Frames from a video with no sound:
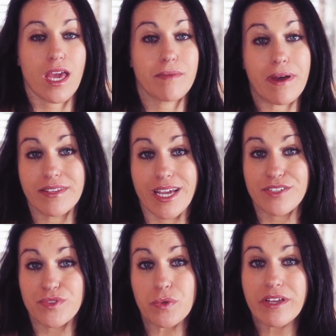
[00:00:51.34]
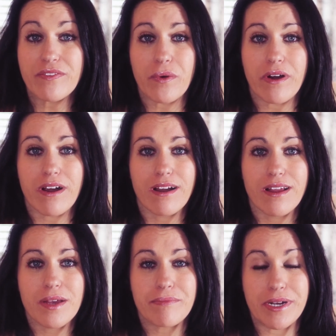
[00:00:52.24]
At about the age of 24,
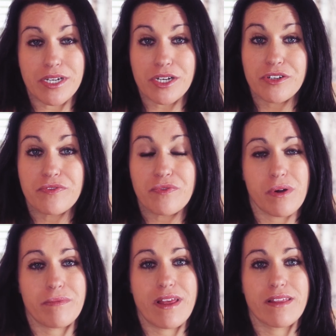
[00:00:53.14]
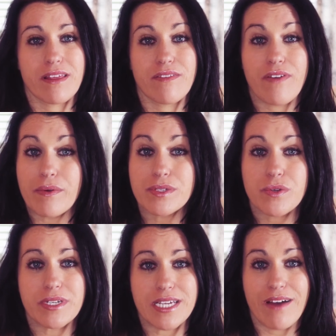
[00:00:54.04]
my doctor informed me that if I was
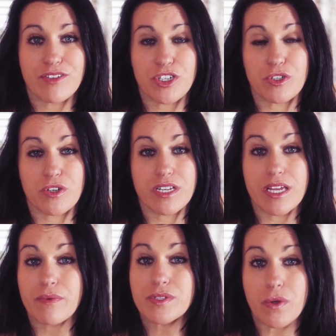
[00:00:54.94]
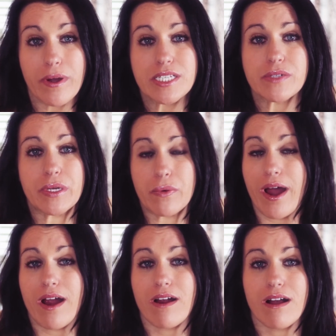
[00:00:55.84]
going to have children, it was going to
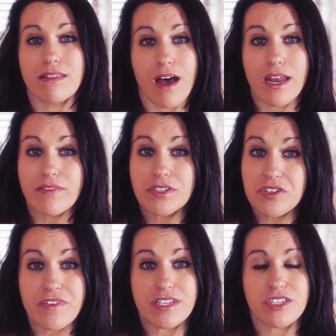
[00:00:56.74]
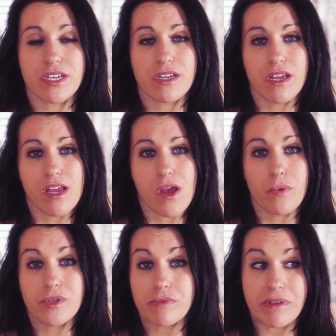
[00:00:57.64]
require a lot of intervention,
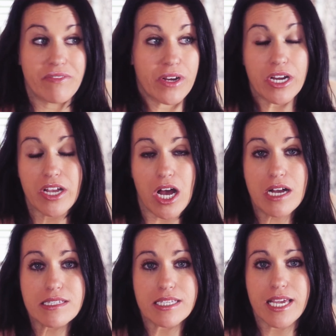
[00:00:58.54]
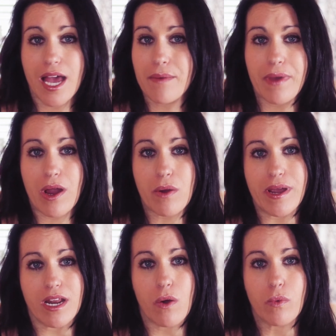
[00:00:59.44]
which would be very costly and may or
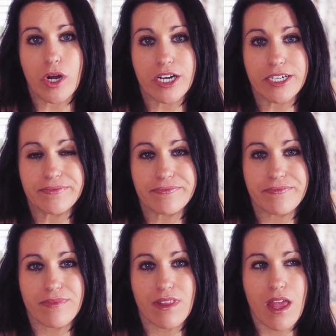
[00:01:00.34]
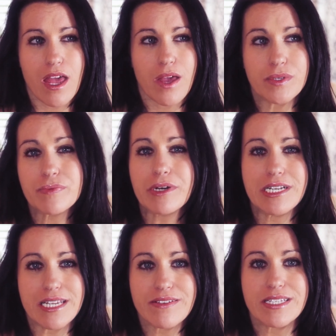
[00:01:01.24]
may not work. It was
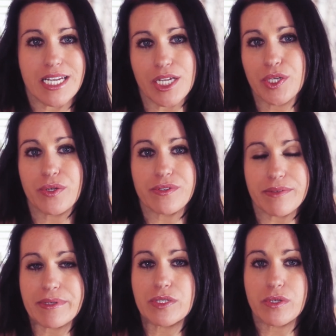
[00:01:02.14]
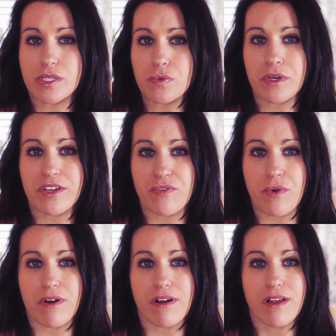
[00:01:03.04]
pretty devastating news to be told at
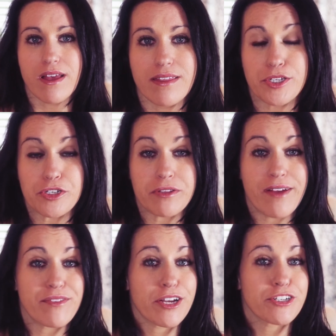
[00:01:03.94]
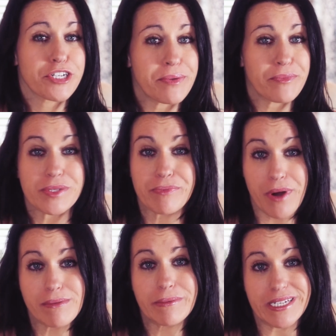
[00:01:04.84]
24 that your lifelong dream was
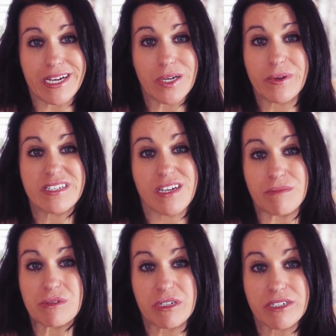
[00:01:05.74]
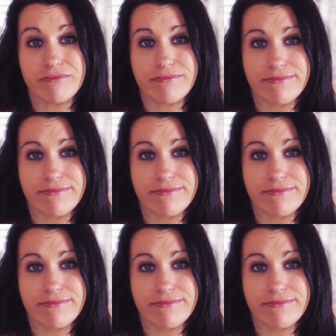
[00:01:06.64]
probably not going to come true.